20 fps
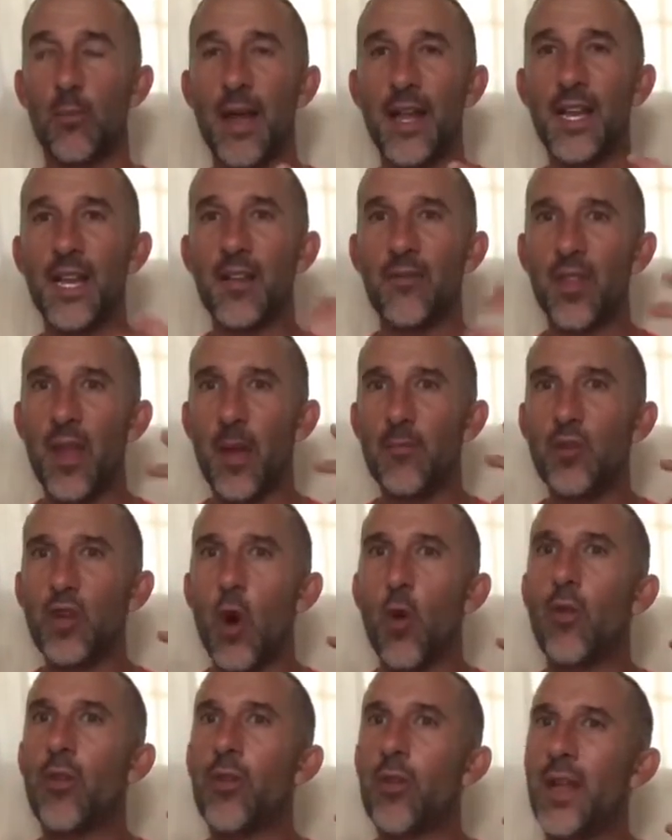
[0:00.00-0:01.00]
many of them
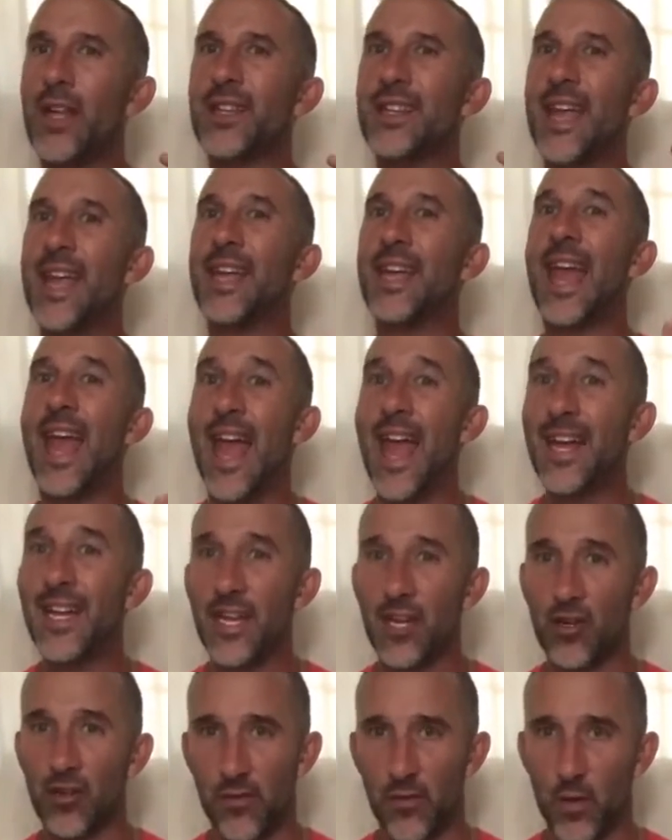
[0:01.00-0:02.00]
don't think they can
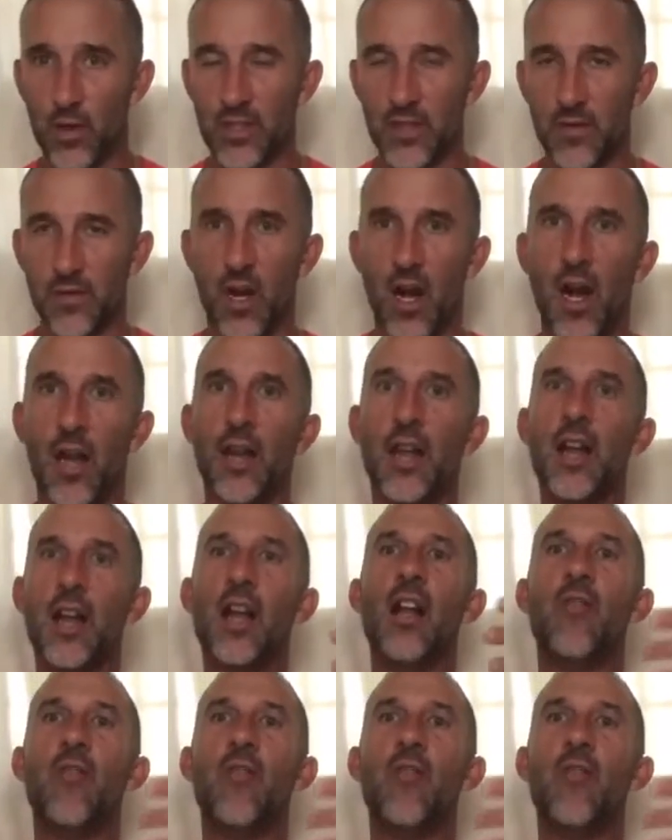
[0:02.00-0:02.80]
hear the voice of God.